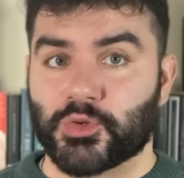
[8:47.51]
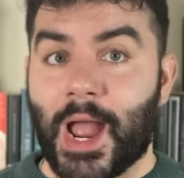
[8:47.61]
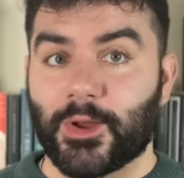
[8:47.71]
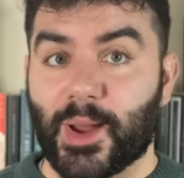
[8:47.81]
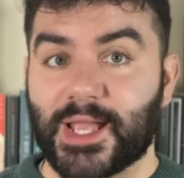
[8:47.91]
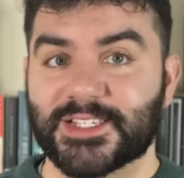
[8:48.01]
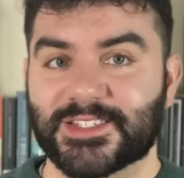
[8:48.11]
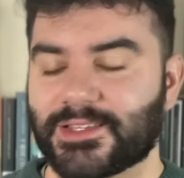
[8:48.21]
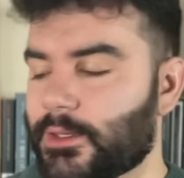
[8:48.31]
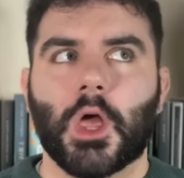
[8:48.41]
Drag
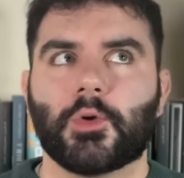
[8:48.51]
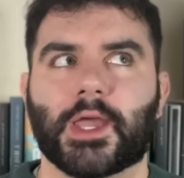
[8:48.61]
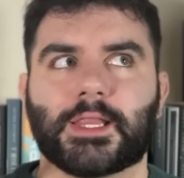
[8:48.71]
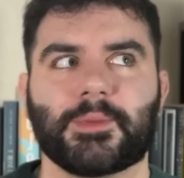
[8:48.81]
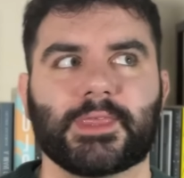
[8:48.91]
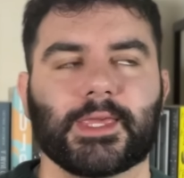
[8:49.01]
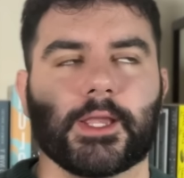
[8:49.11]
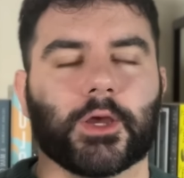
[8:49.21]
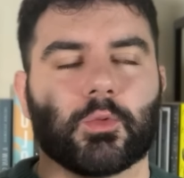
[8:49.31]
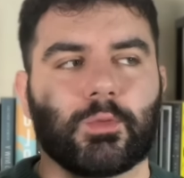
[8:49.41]
Race? Okay, let me think here.